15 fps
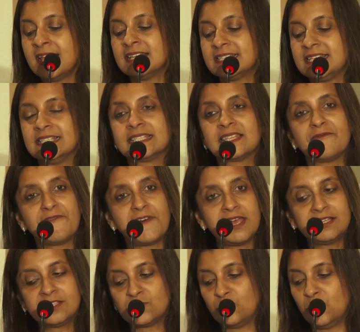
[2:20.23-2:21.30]
since the
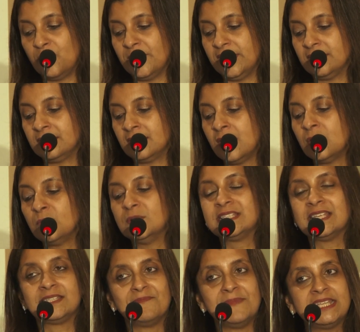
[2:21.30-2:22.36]
first woman
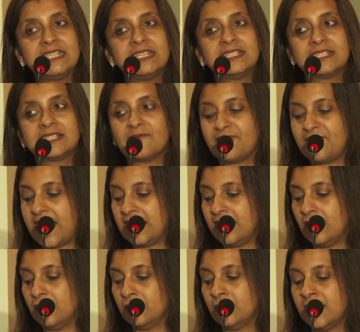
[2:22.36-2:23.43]
was admitted as a
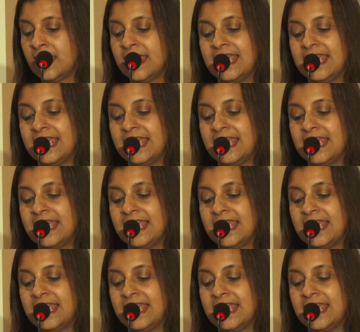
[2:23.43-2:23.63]
fellow.